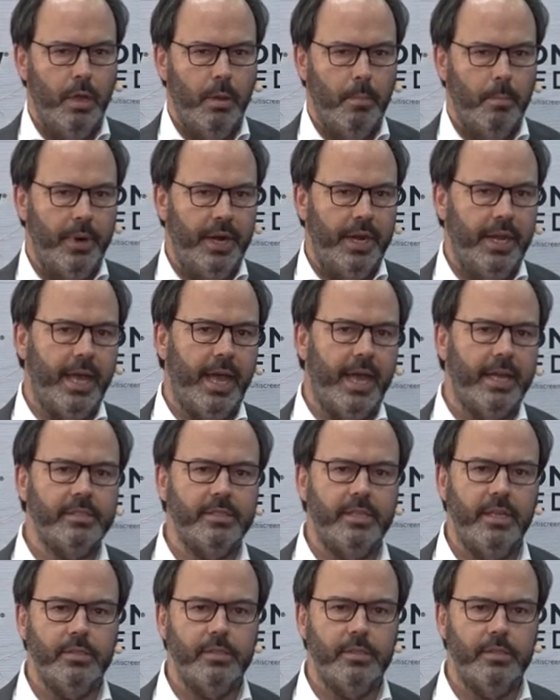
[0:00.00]
bring
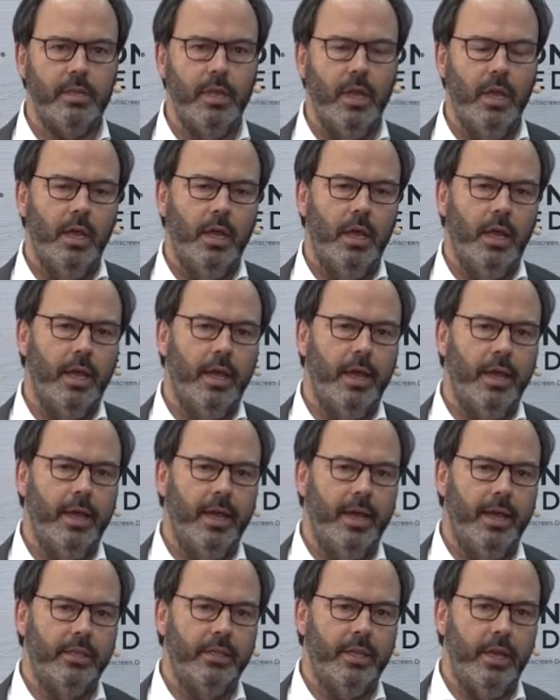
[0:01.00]
access uh,
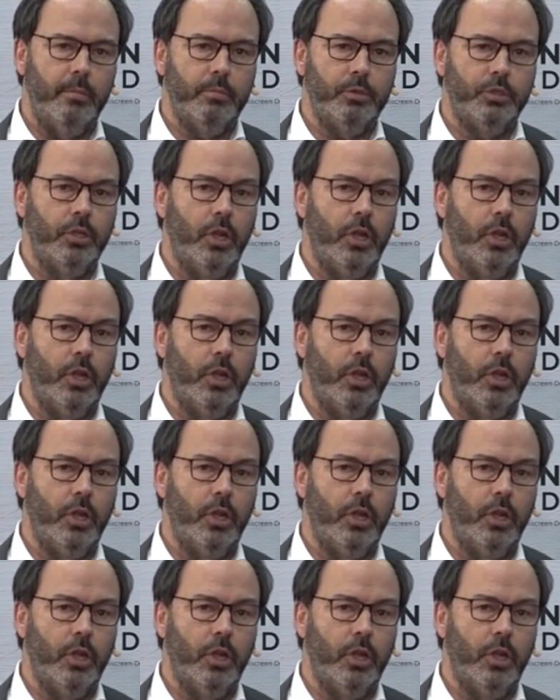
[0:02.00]
in terms